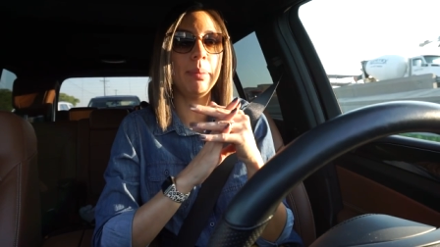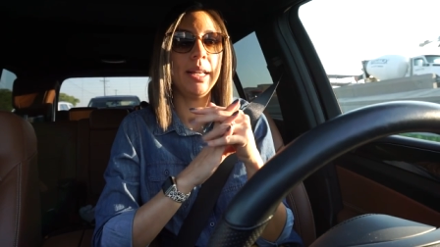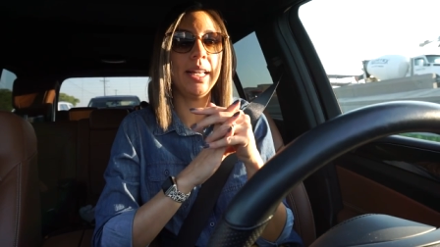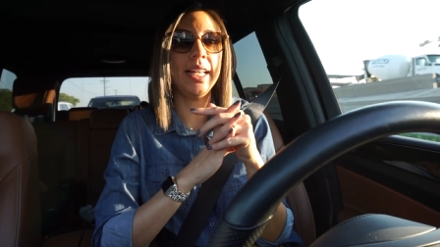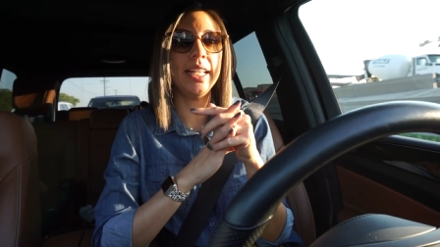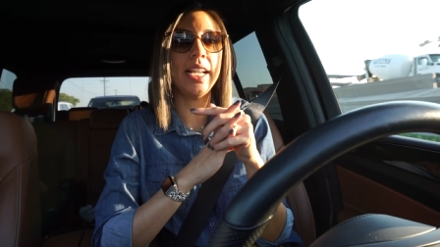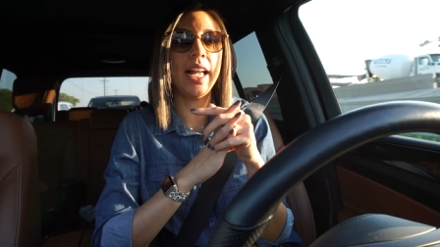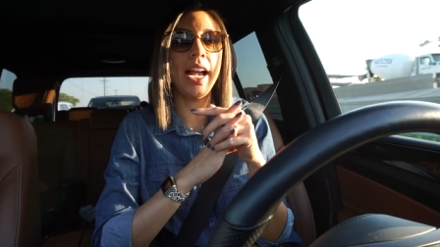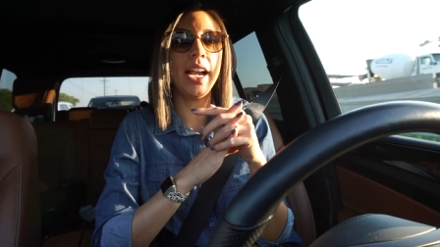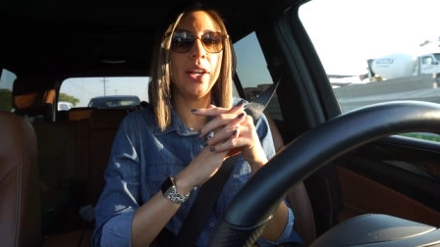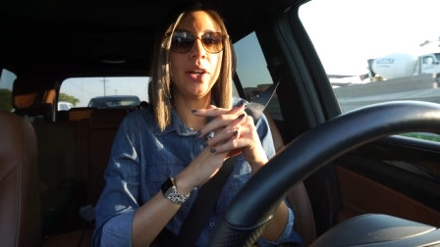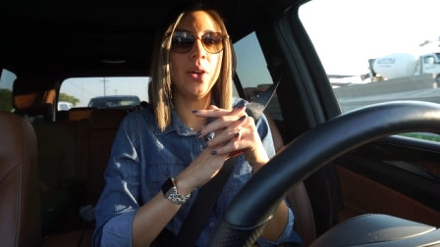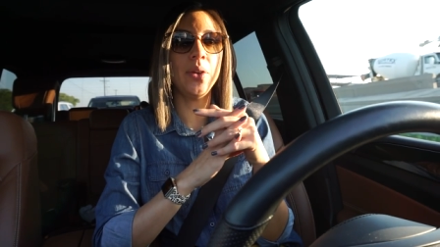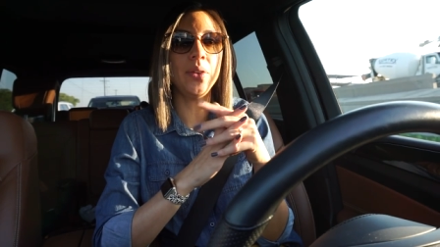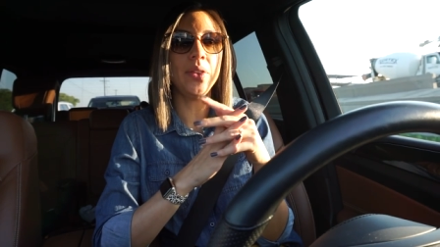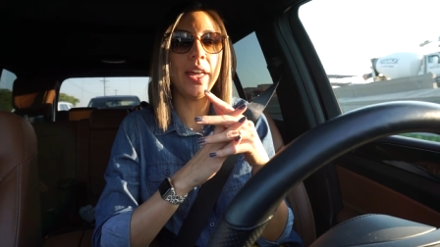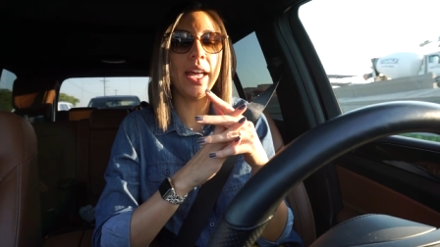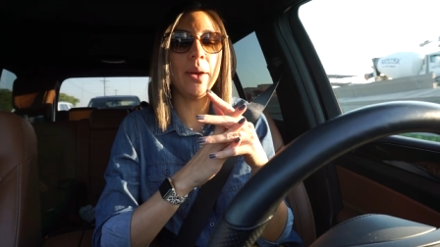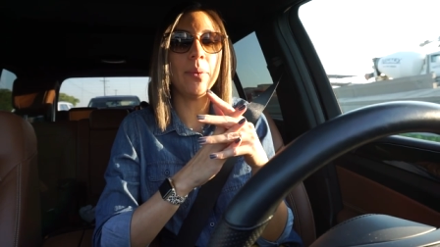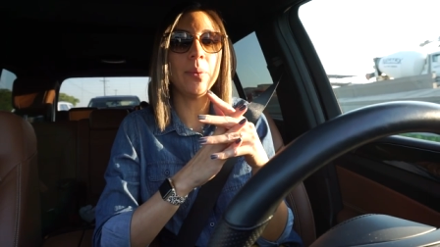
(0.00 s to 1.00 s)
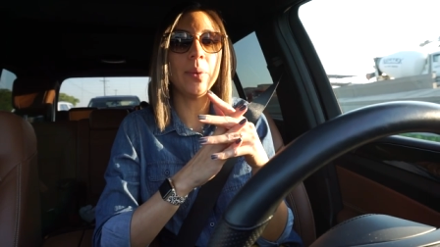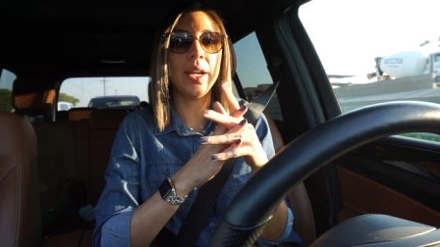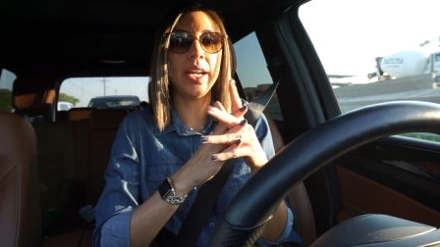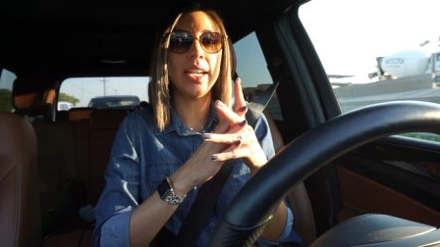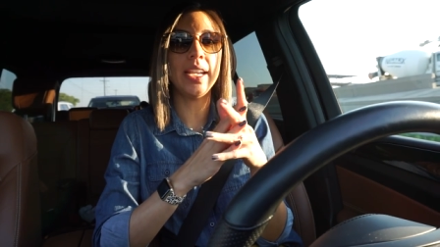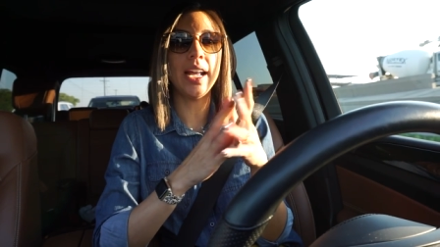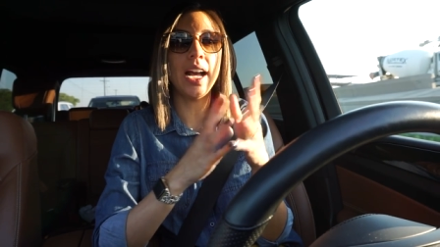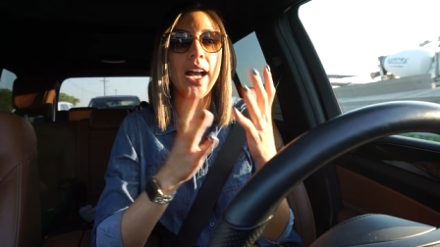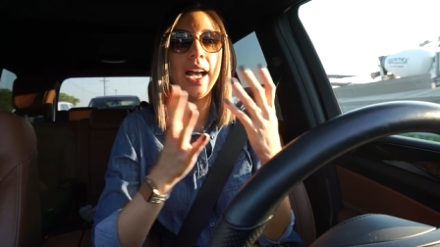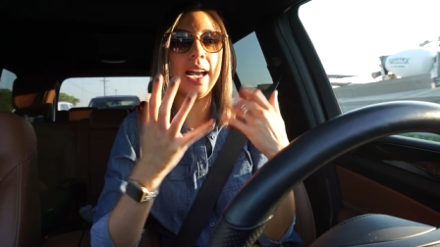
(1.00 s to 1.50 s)
but I know that
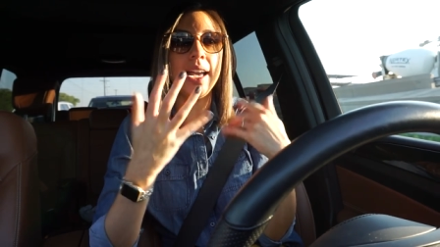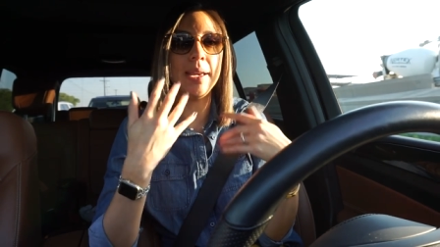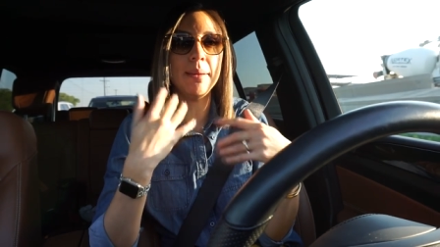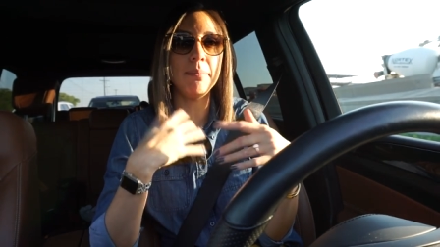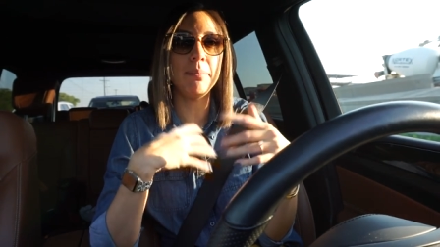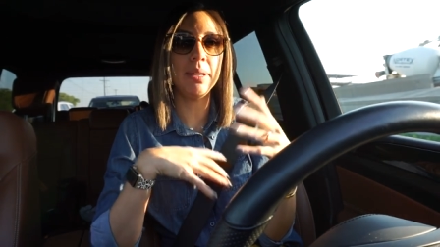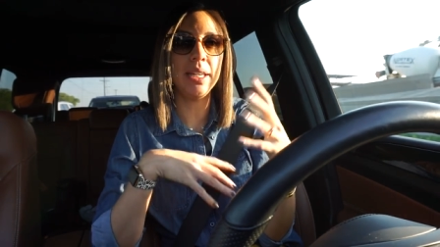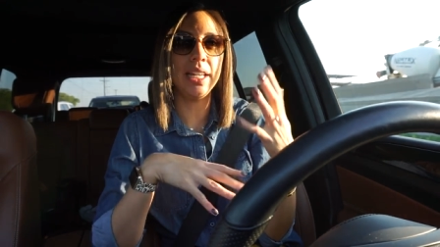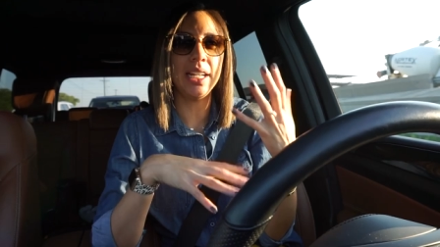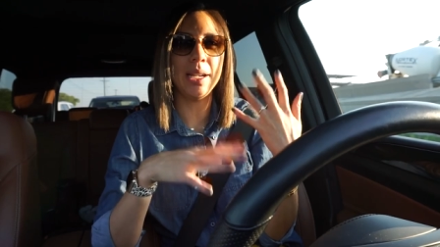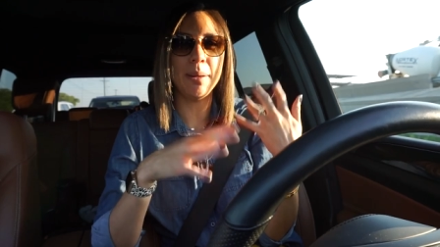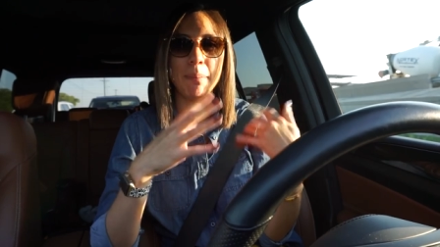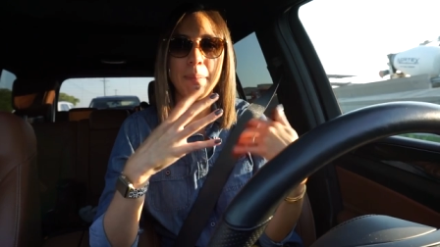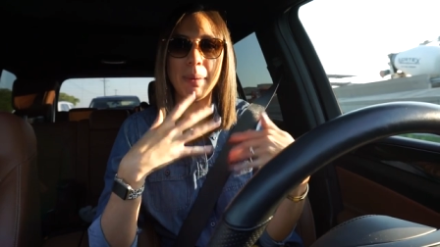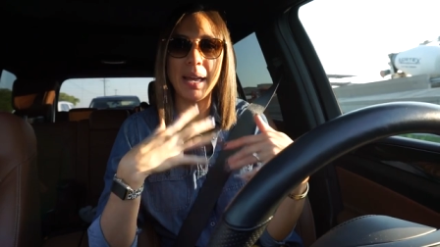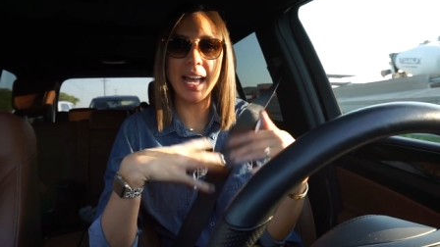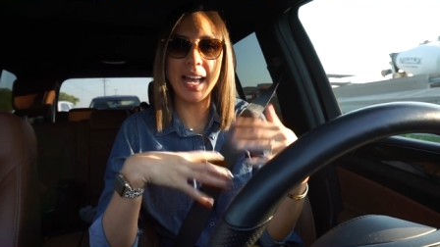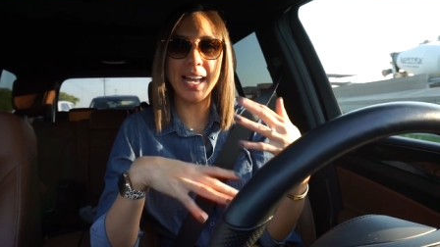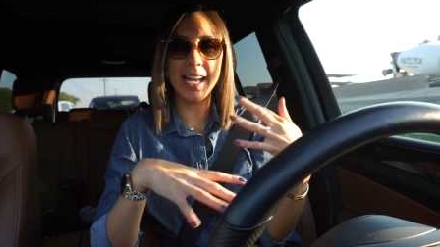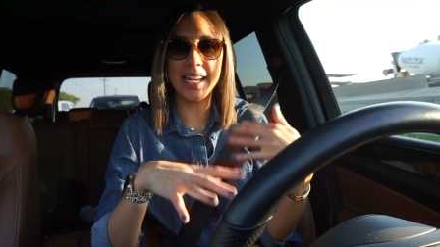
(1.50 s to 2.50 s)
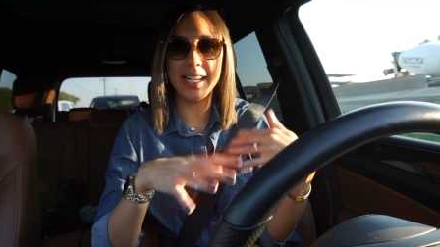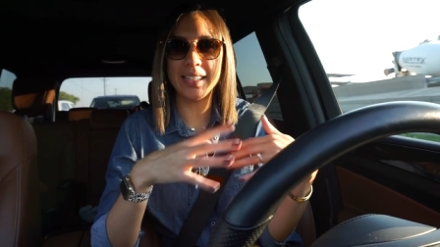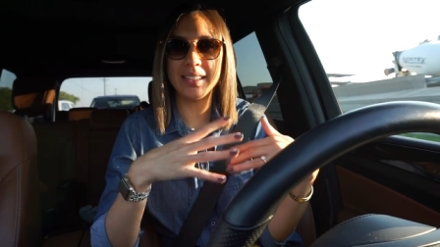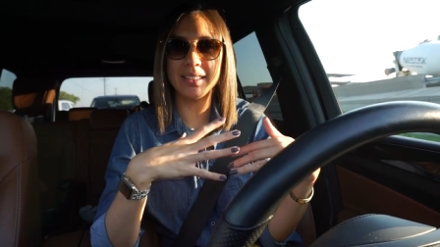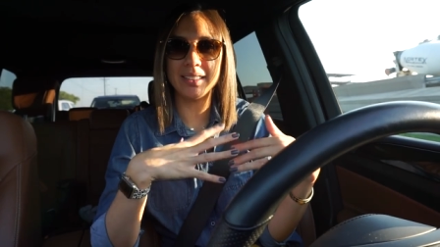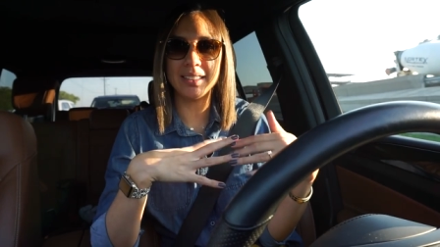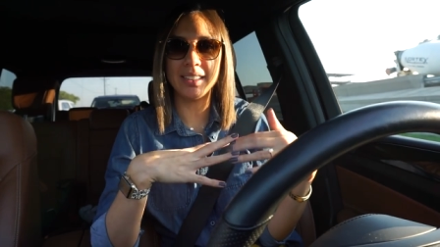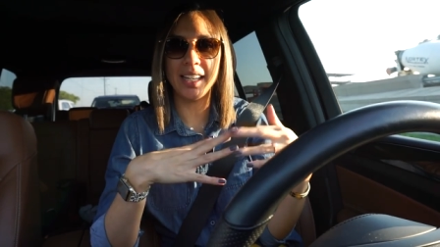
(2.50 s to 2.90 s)
when I'm in a bad,